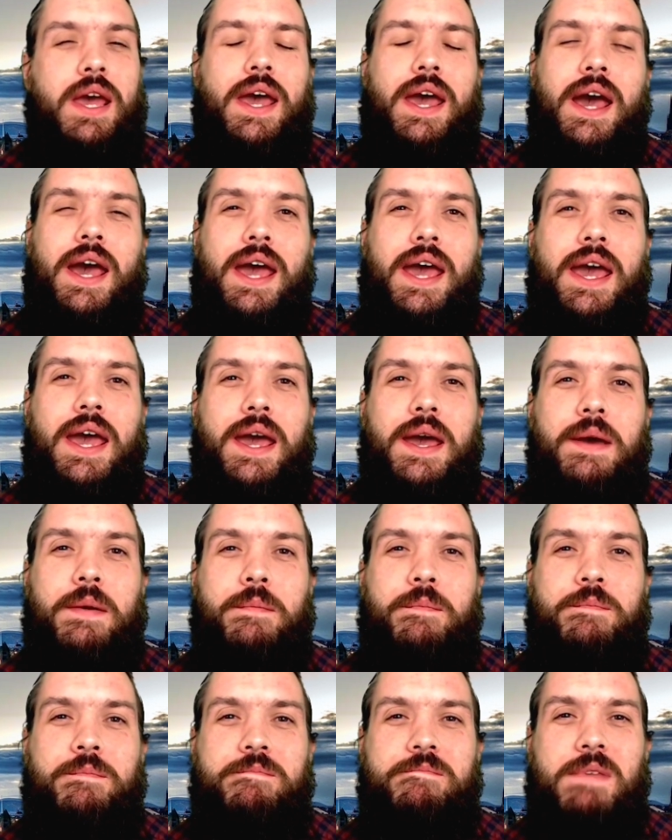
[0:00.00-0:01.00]

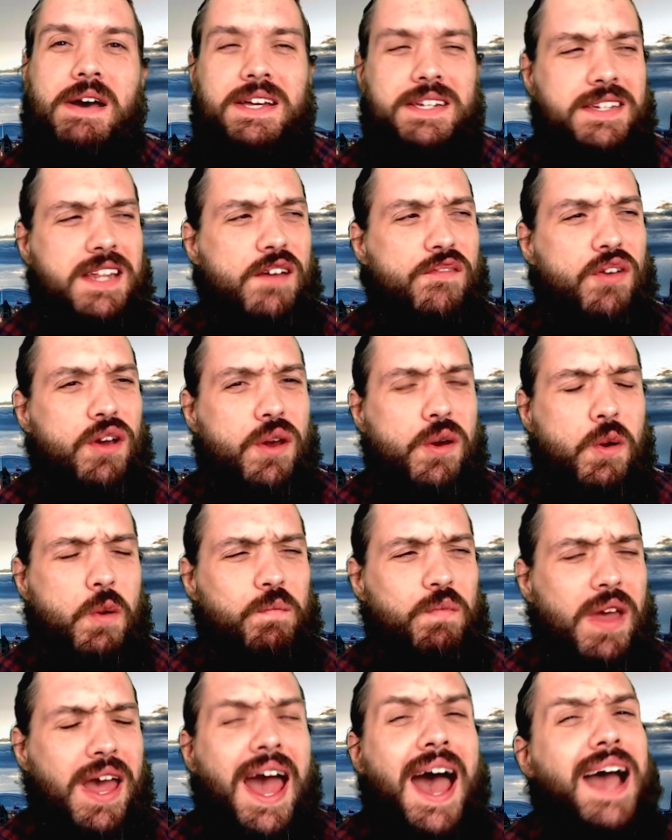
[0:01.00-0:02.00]
That's
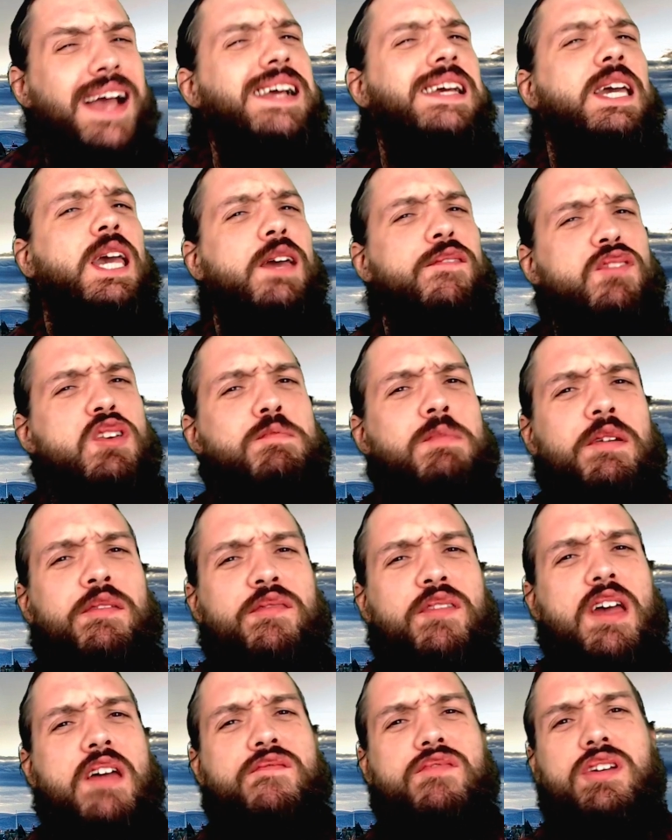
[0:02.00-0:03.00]
difficult. I can give you my
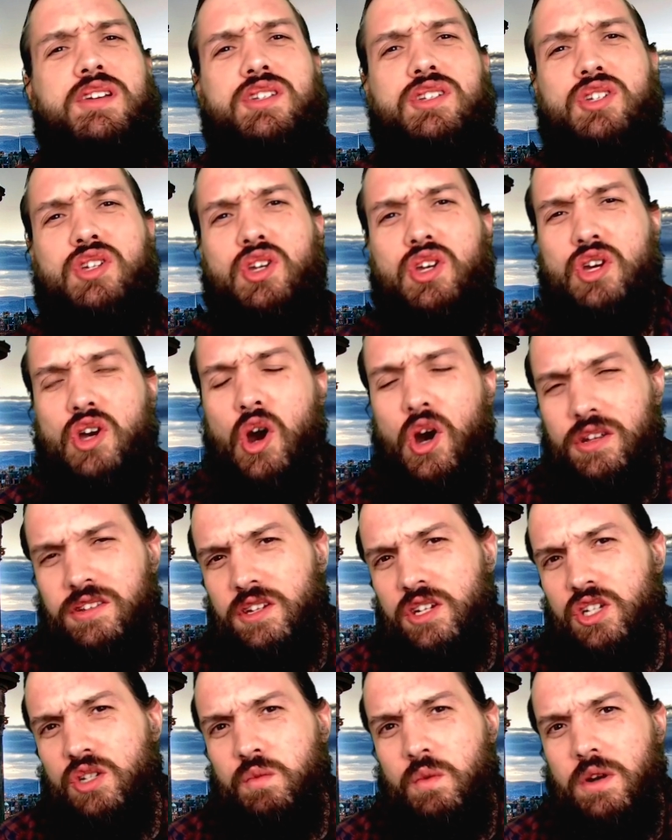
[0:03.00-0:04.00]
favourite
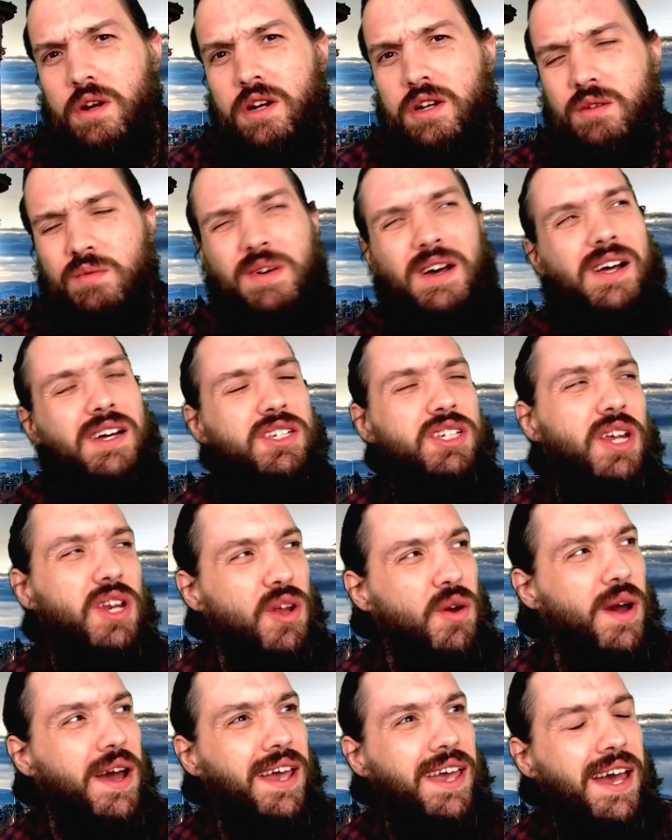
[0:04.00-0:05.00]
Scottish word. Well, actually,
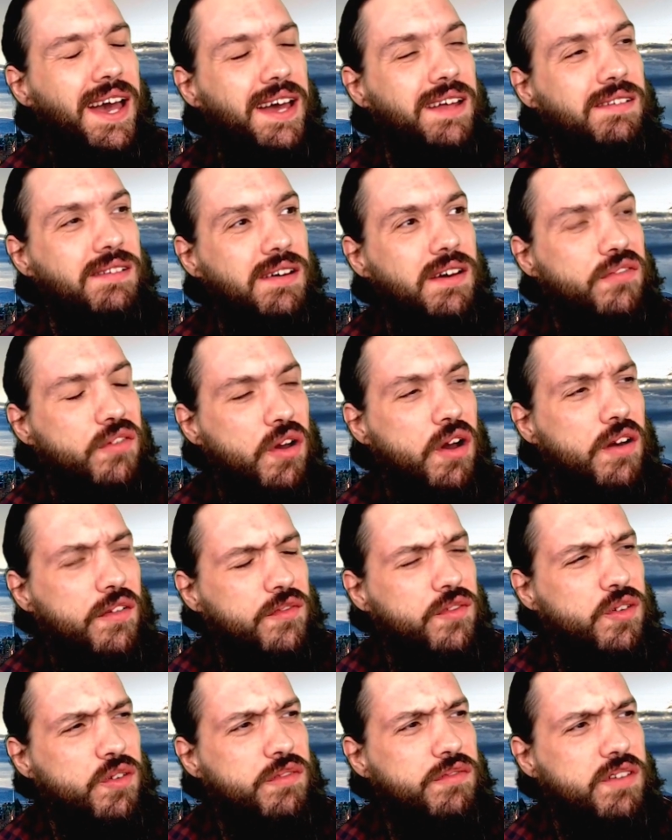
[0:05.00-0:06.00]
no, I can't. I've got a
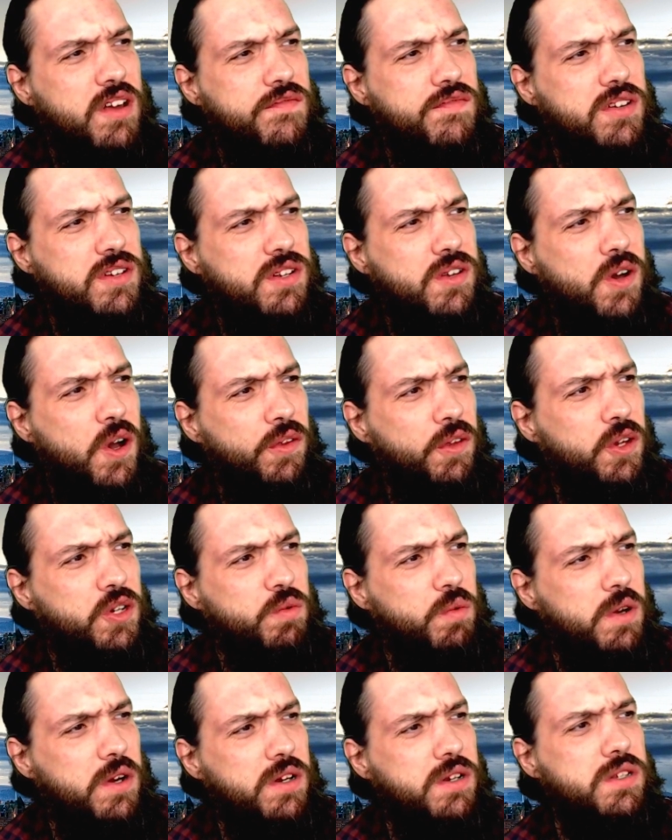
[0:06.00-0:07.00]
few favourite Scottish
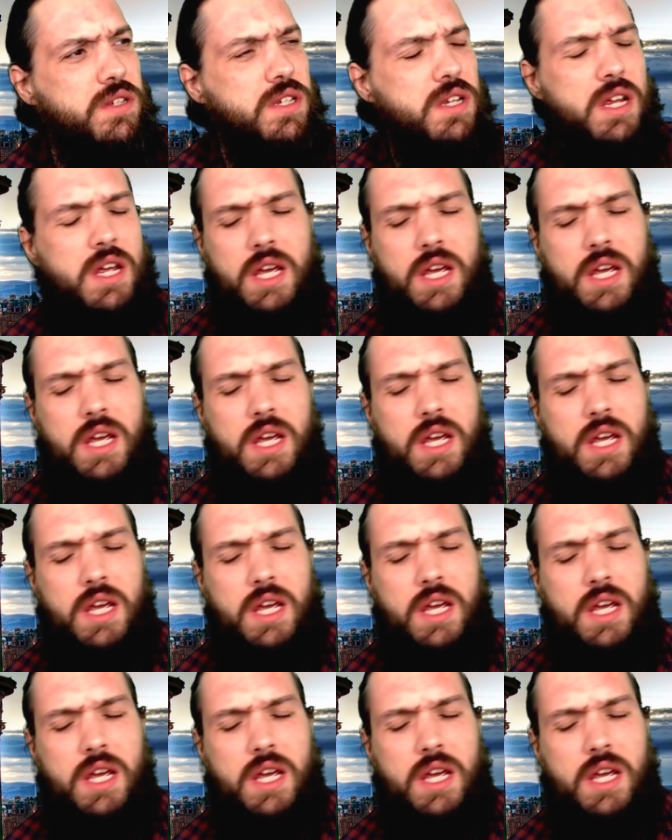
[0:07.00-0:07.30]
words.